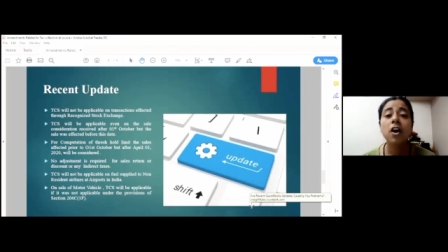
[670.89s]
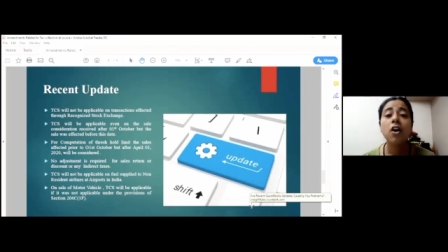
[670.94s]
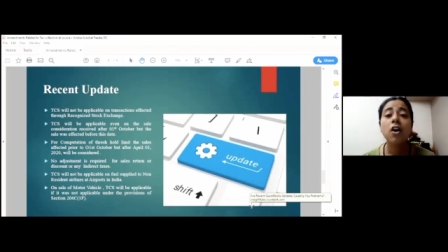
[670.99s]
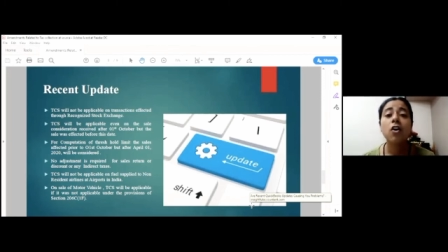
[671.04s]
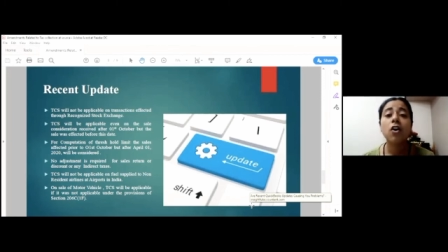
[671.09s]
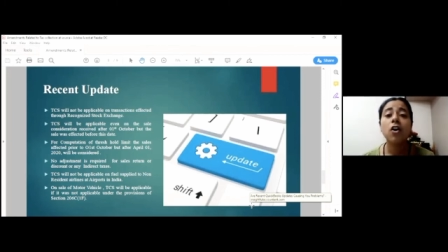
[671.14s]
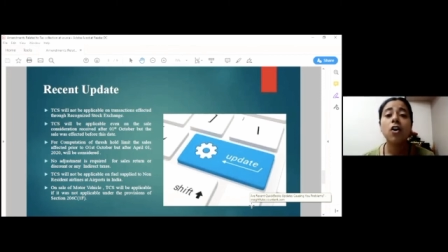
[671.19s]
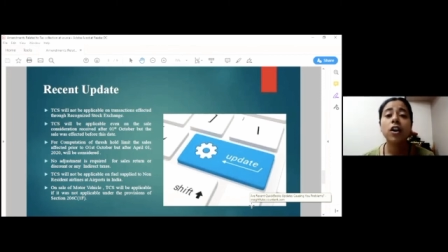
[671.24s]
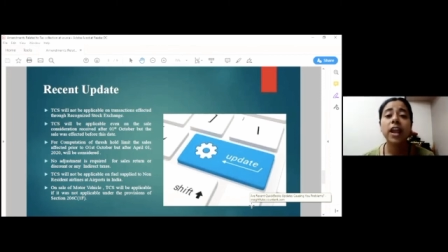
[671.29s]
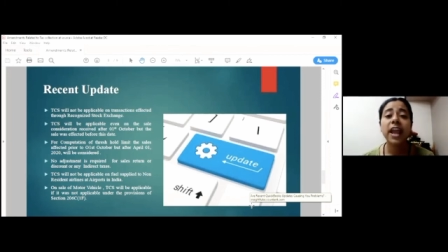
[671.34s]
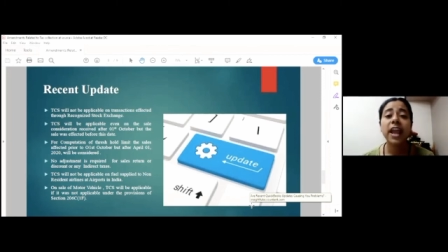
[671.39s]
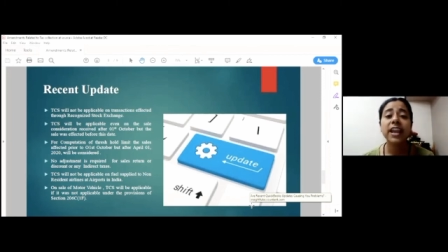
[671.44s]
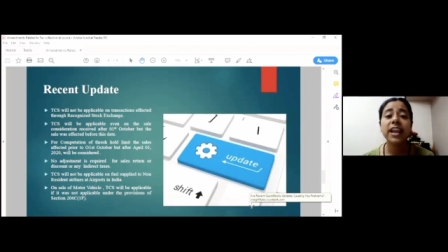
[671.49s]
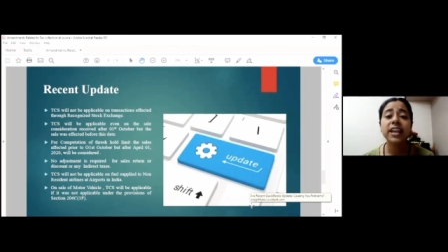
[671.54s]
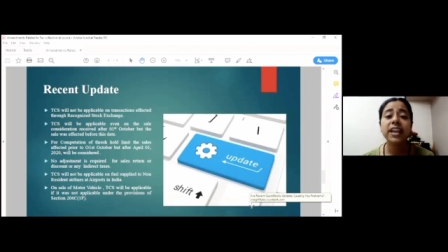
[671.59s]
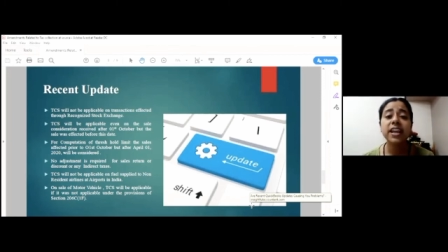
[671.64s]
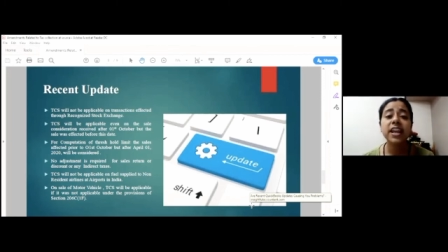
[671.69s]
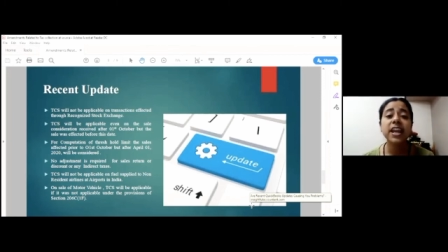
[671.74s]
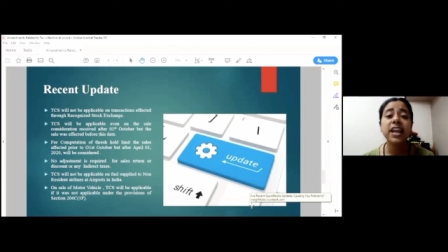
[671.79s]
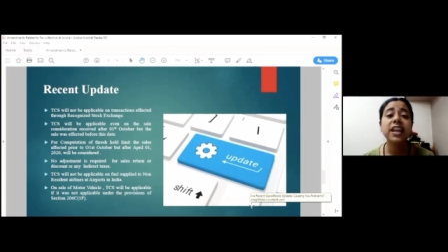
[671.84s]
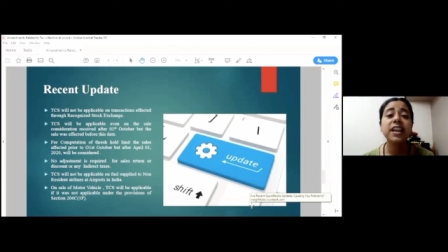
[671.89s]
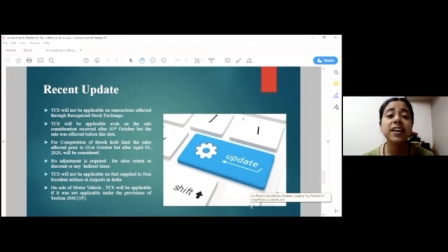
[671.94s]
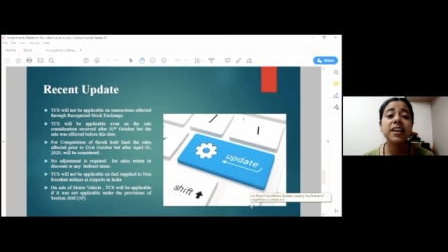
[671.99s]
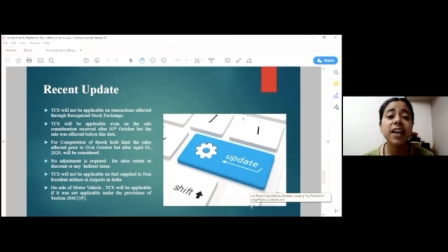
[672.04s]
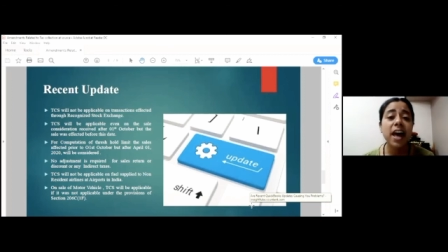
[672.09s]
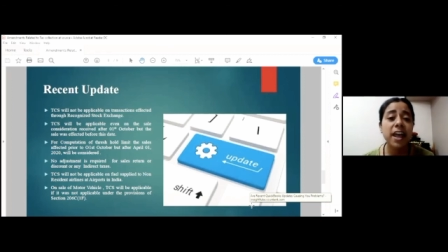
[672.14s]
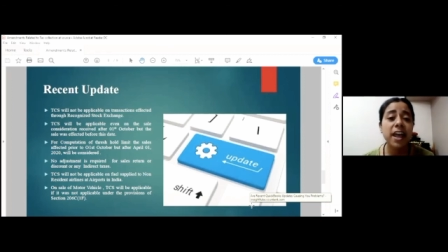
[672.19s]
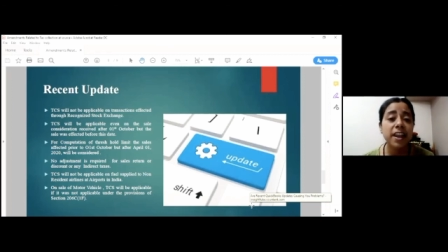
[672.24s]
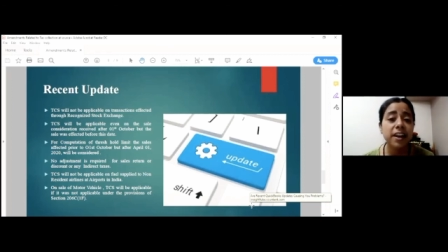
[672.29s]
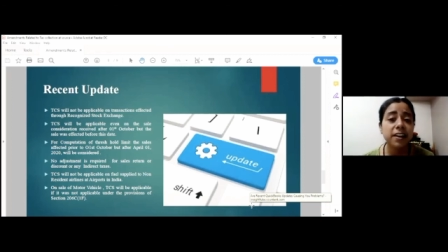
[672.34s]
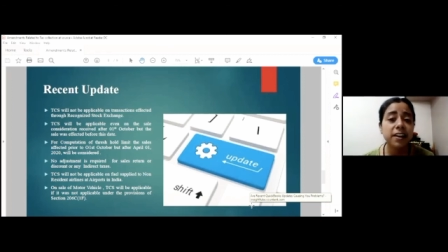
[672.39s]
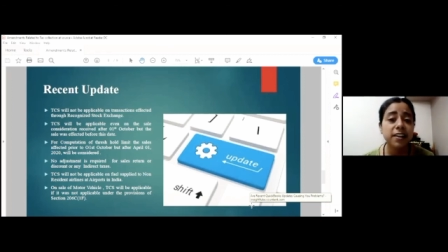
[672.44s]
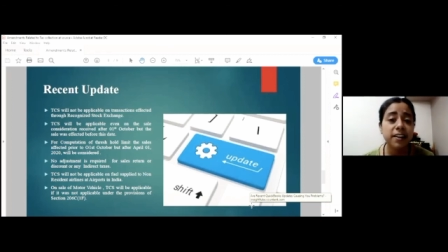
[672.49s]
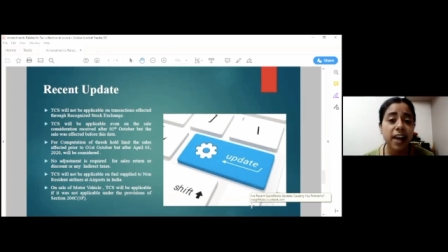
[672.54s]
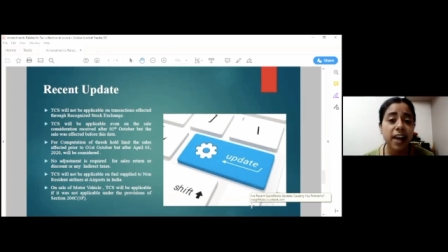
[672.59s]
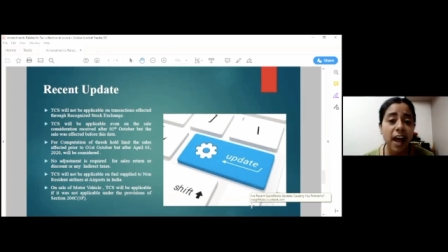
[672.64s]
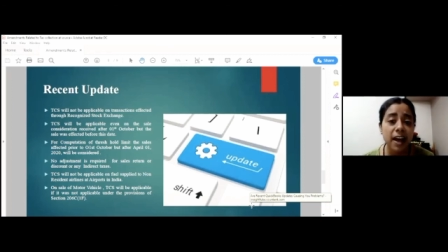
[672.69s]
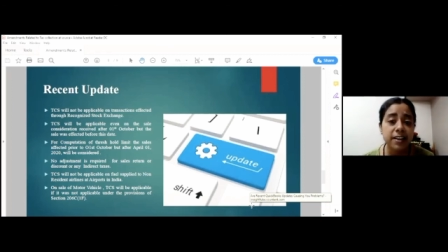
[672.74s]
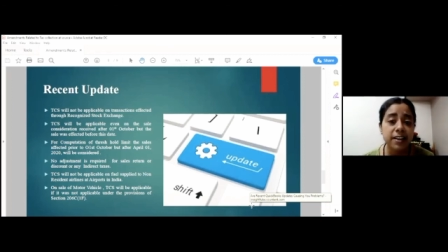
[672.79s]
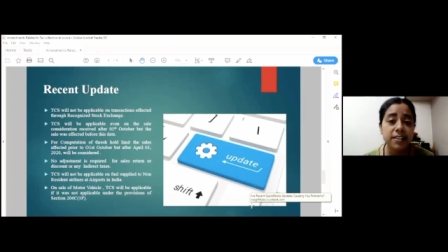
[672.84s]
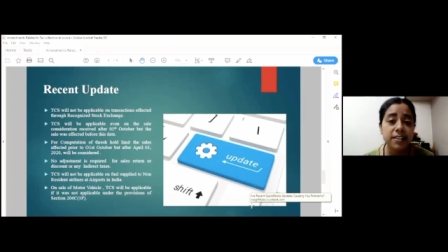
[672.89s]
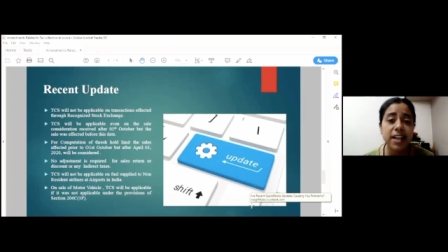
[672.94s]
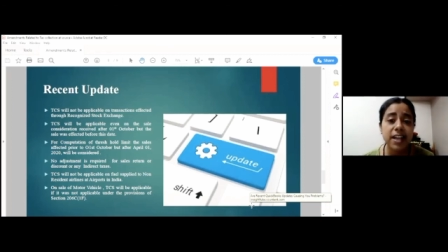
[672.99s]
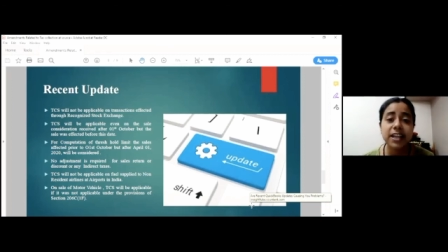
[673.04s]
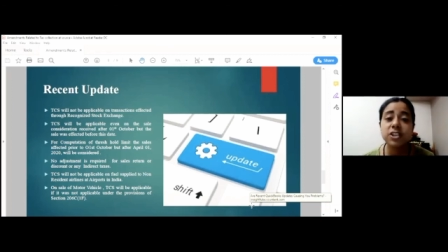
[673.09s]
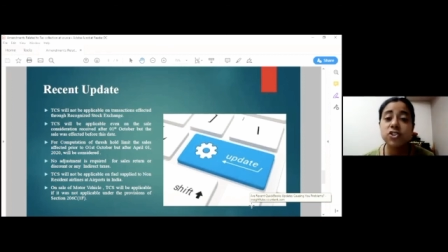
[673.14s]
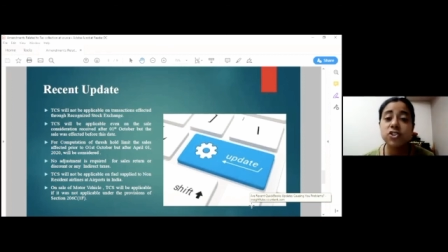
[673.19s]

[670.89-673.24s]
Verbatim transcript: or any indirect tax like